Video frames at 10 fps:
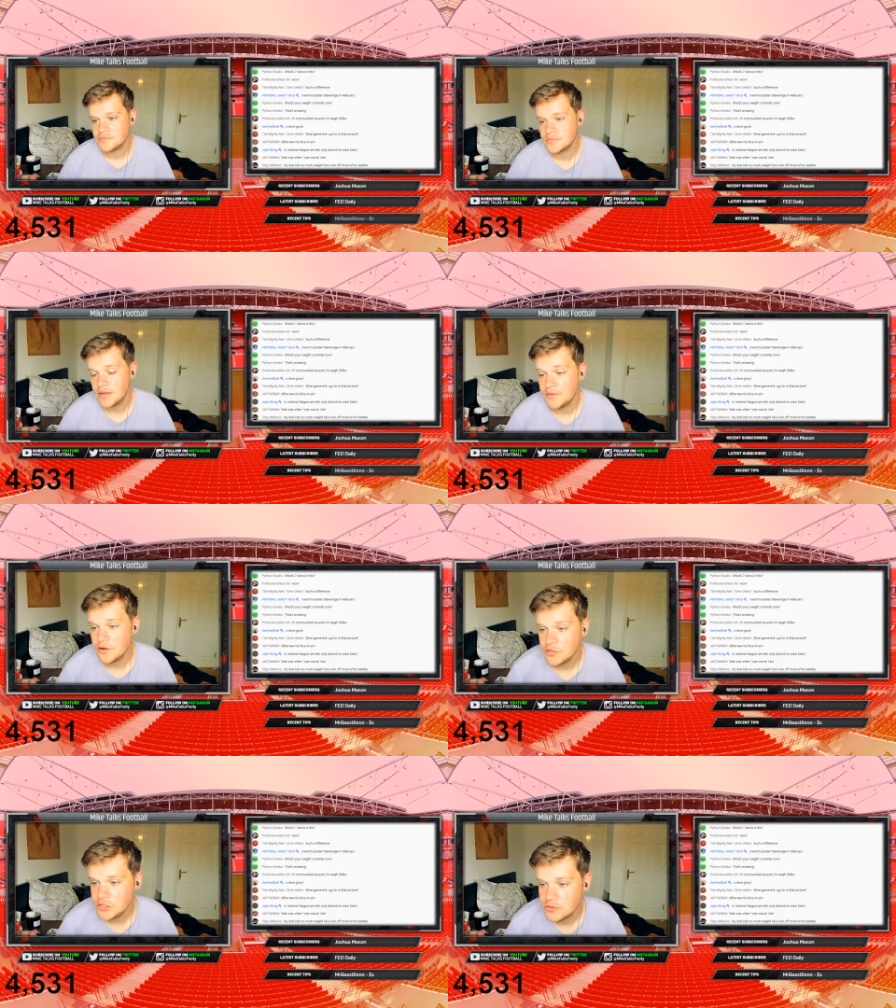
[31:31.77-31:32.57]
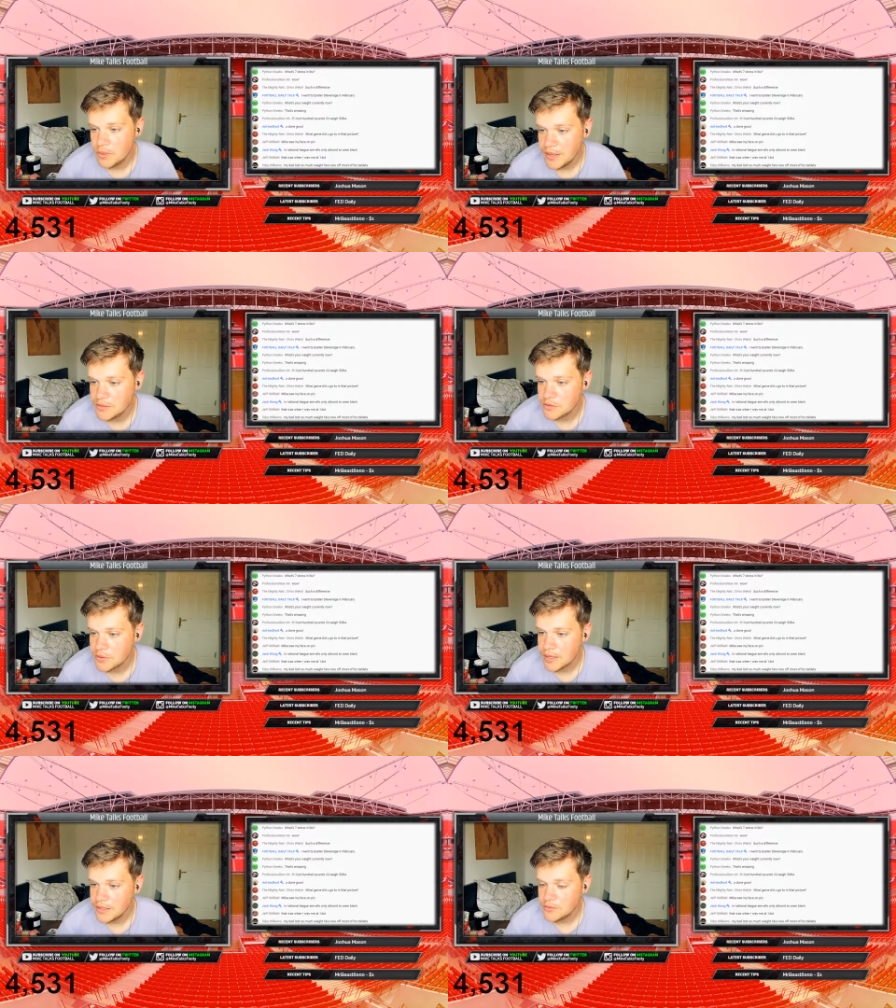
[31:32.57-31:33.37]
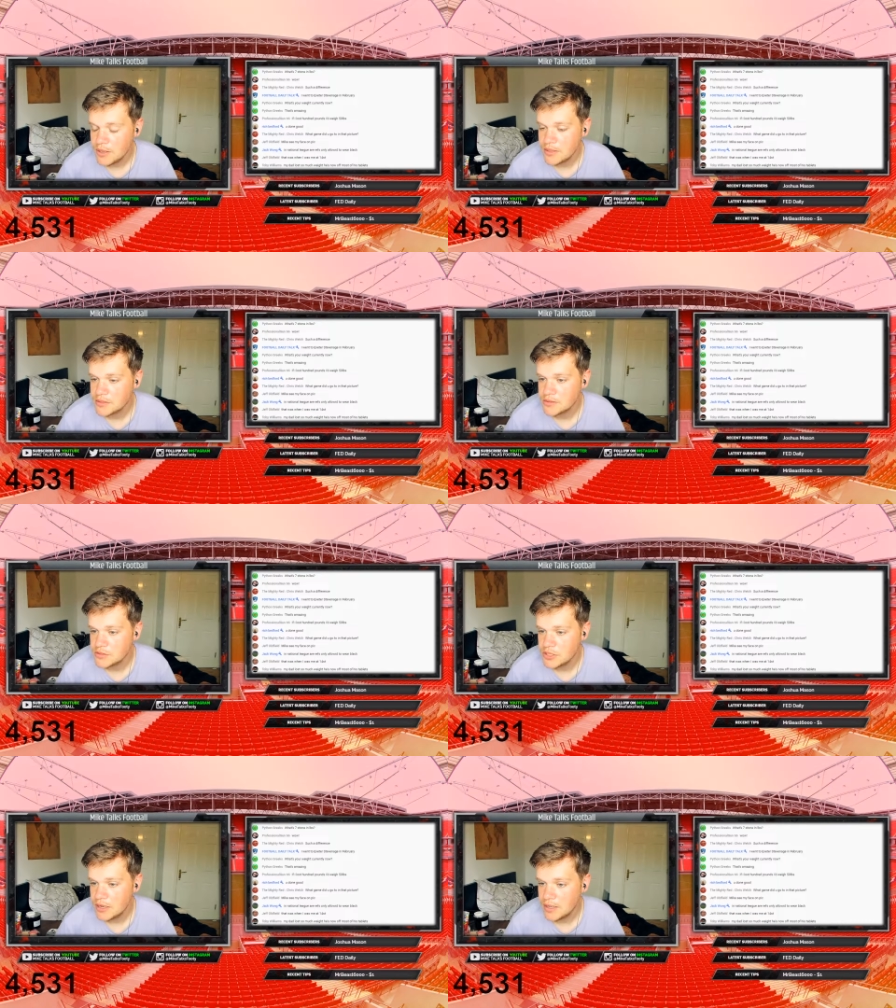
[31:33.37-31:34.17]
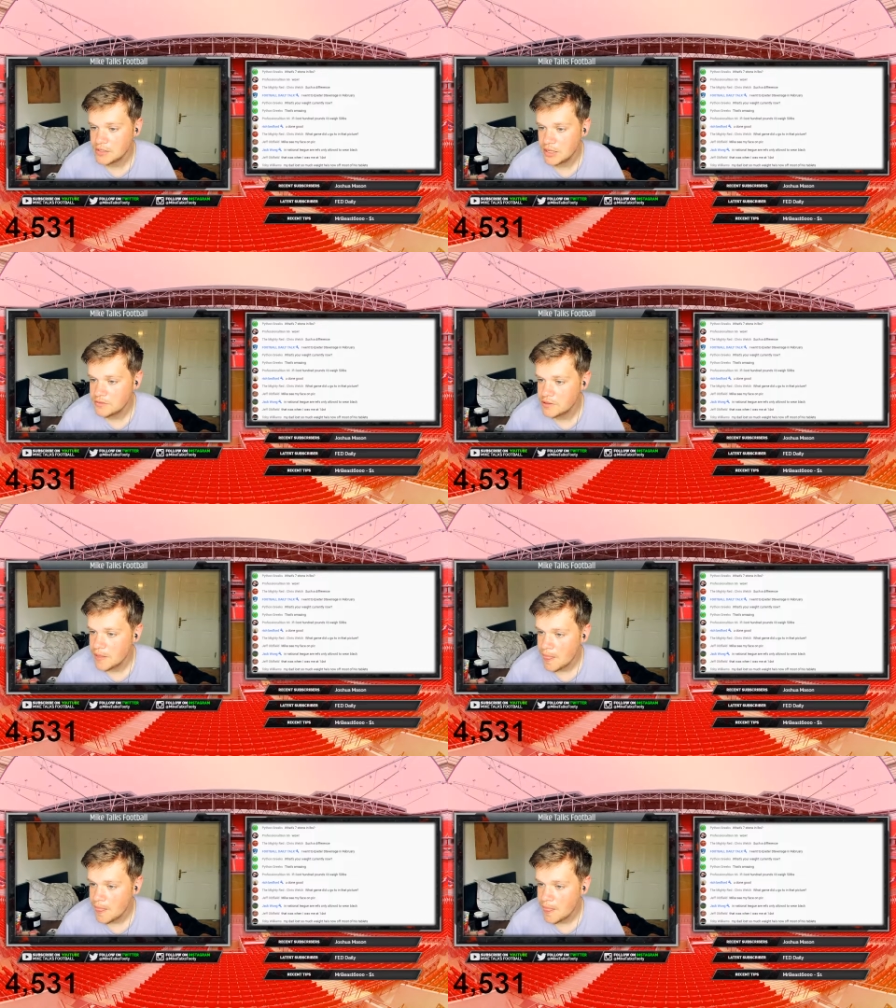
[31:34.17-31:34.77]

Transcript: Have you lost weight or gained weight, Jeff?